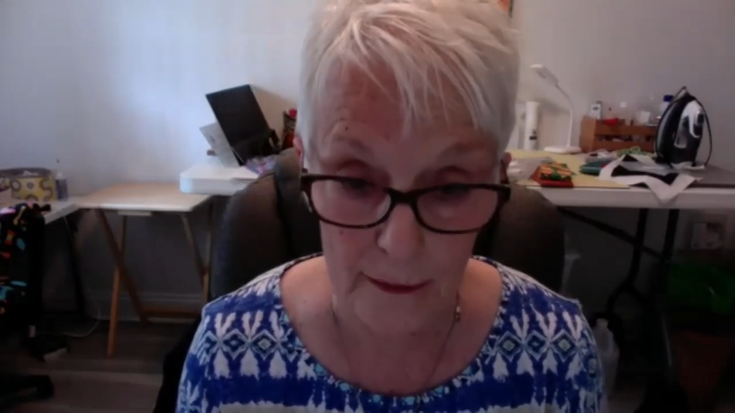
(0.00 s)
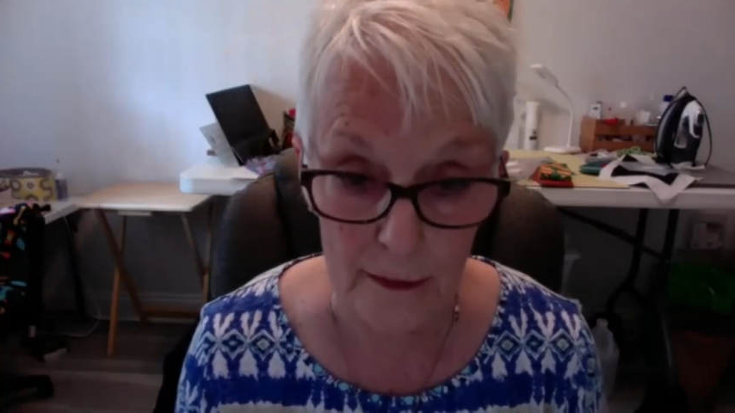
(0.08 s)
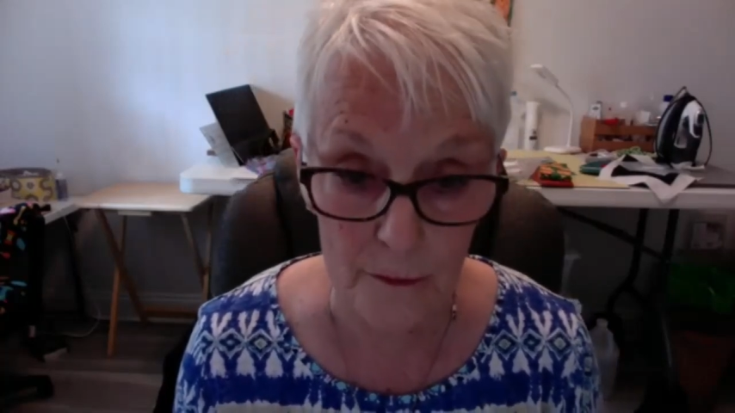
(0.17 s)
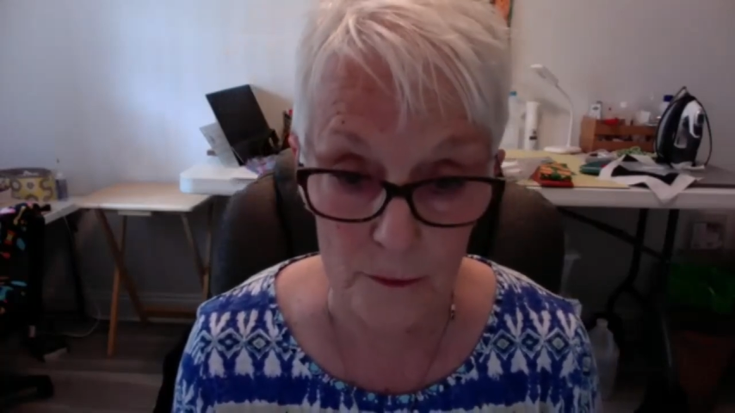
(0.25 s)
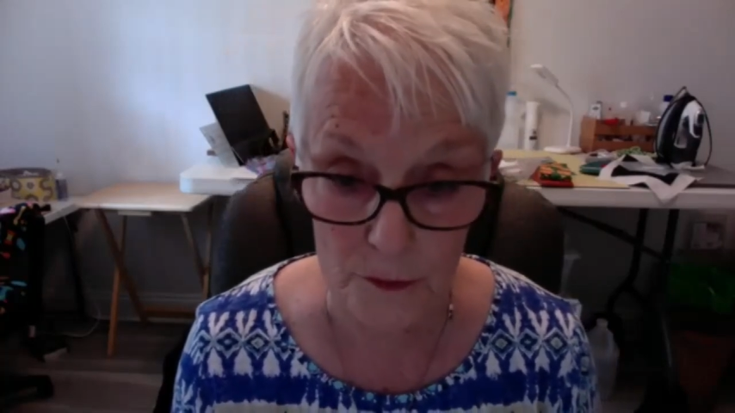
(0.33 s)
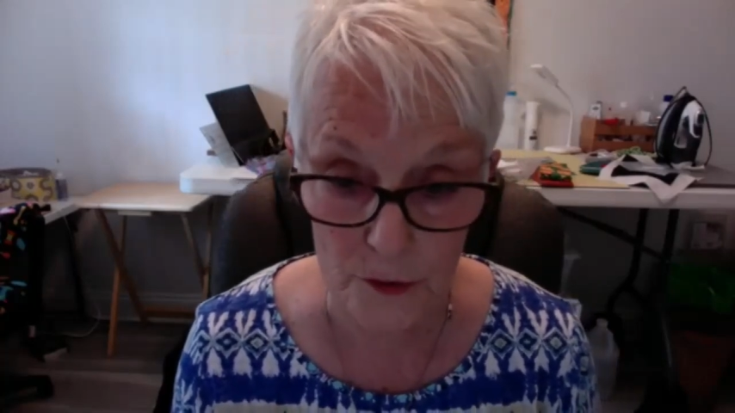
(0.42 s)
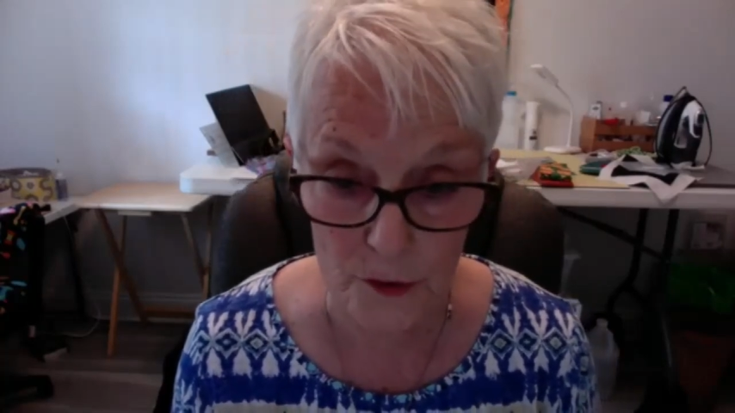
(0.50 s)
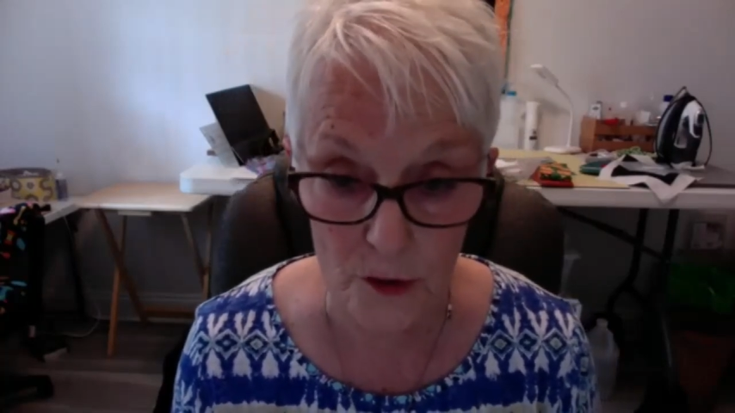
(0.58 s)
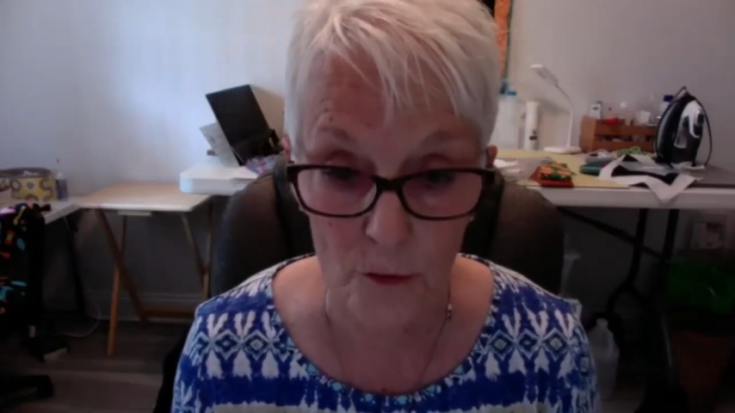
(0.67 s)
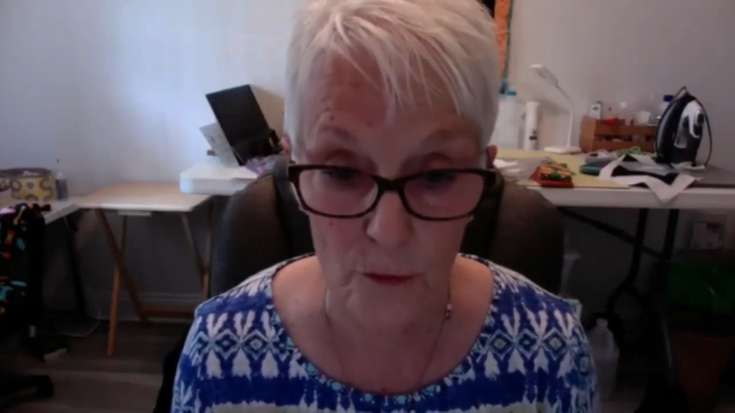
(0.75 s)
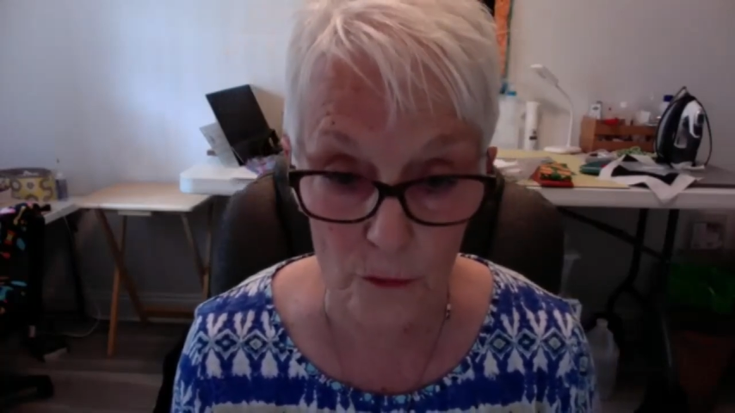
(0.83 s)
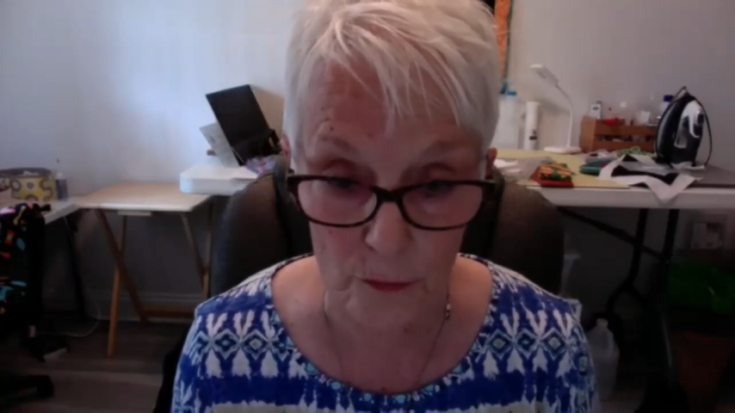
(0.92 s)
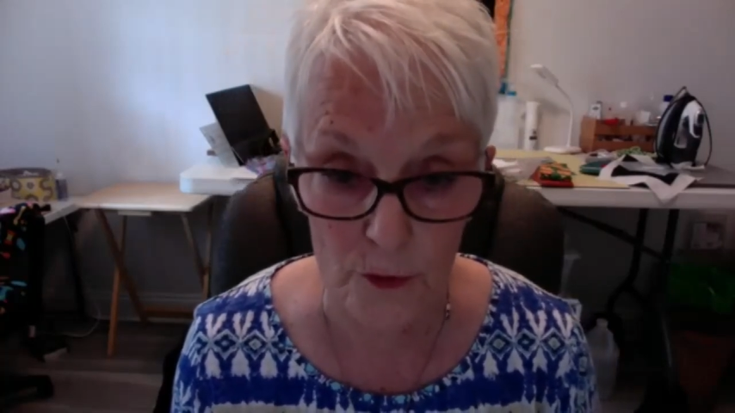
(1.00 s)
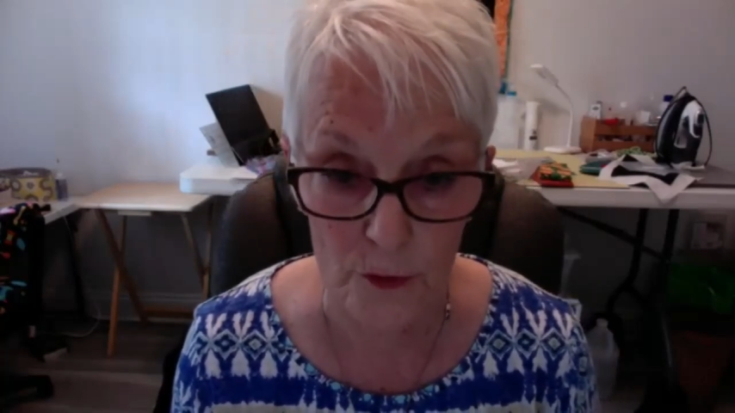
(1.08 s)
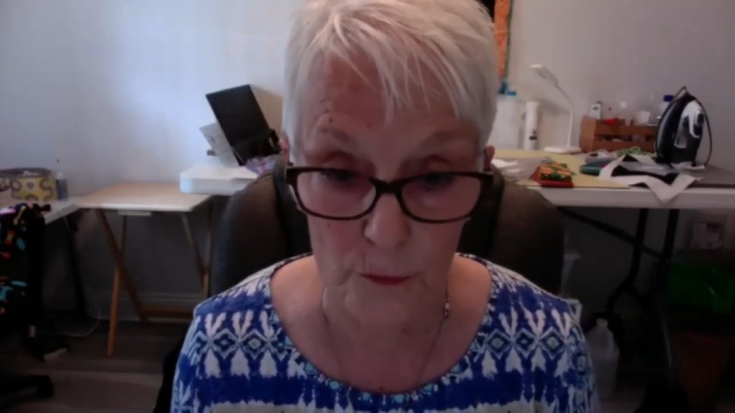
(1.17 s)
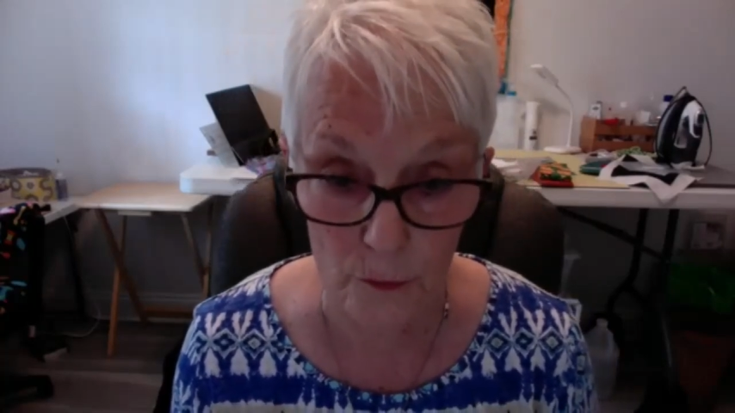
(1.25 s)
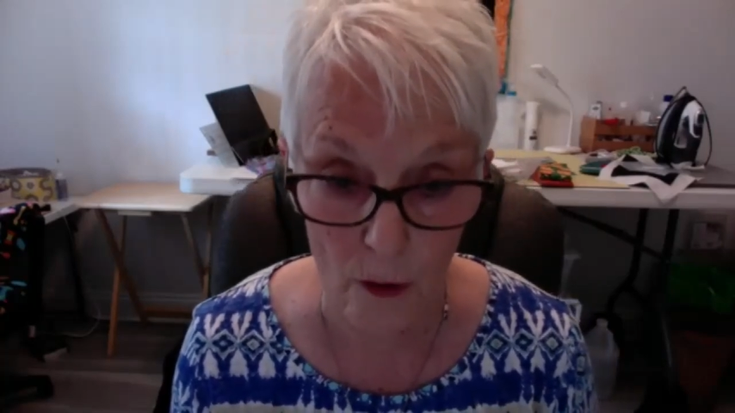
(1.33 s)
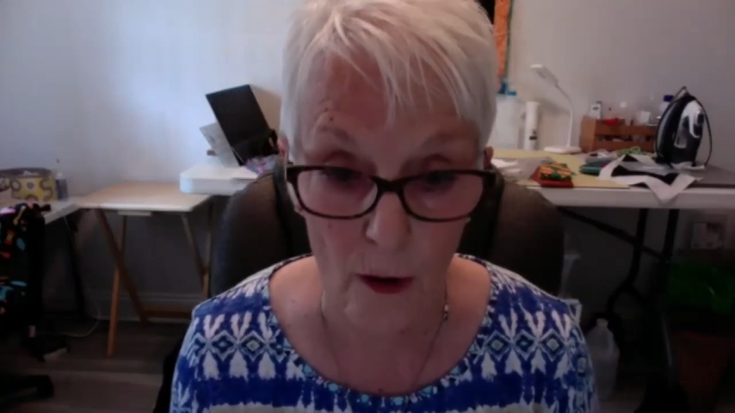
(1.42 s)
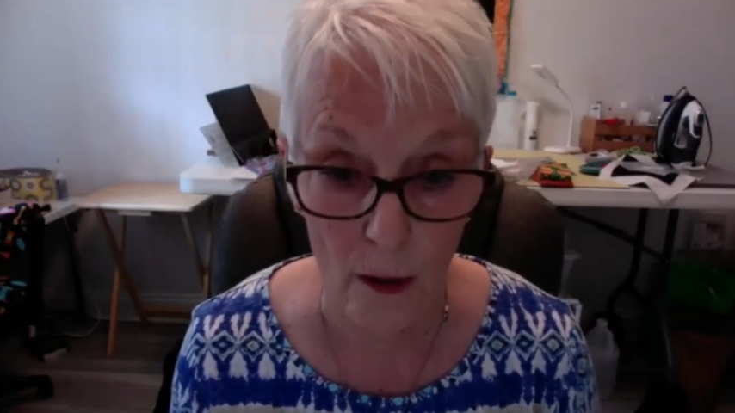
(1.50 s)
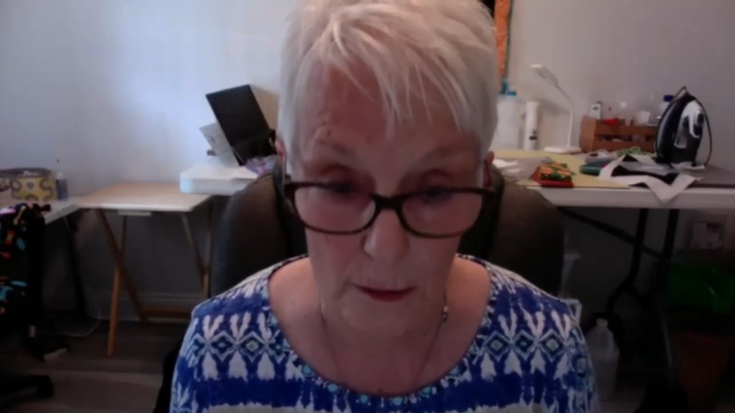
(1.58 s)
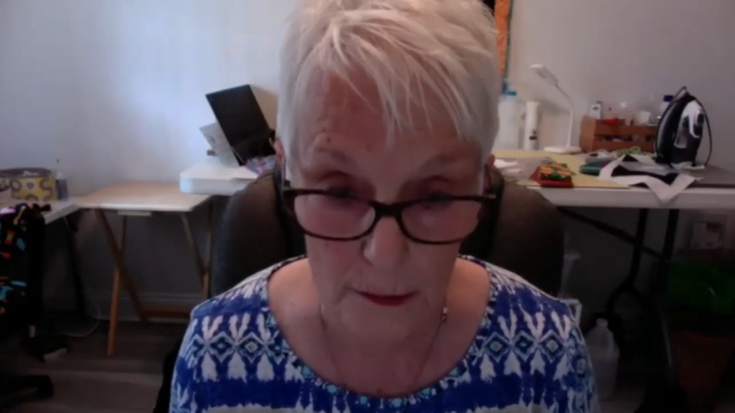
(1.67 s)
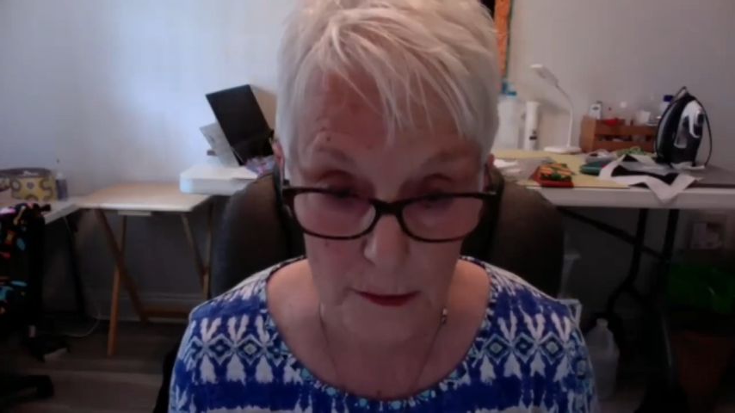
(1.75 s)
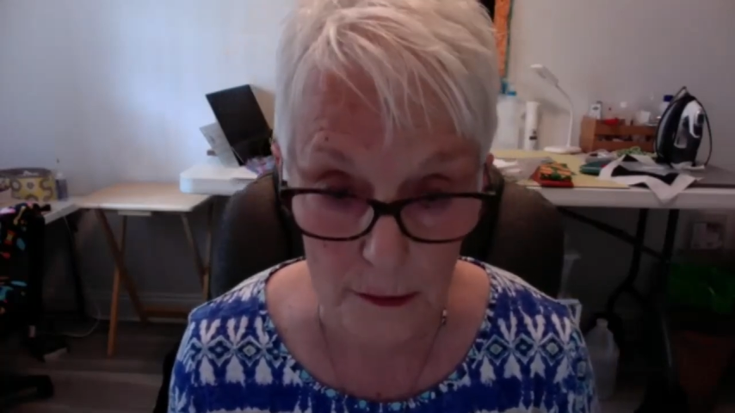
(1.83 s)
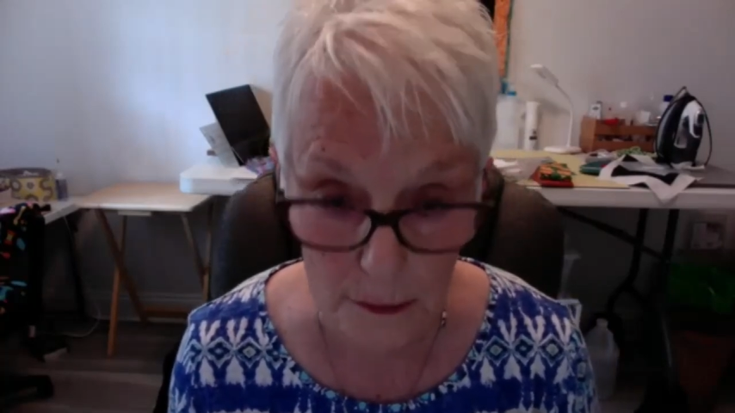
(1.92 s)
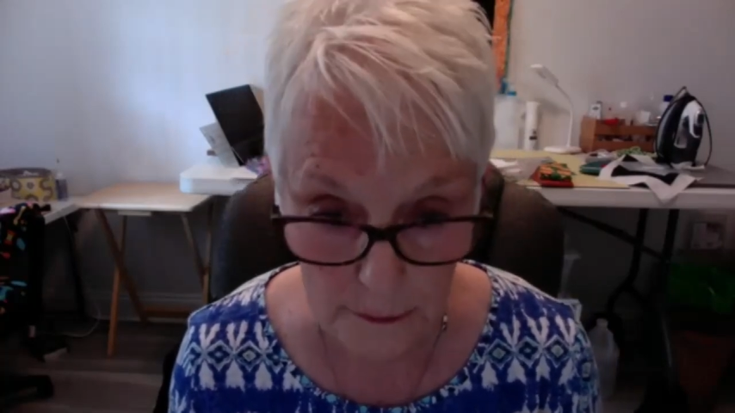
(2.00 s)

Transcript: that will sew through rocks.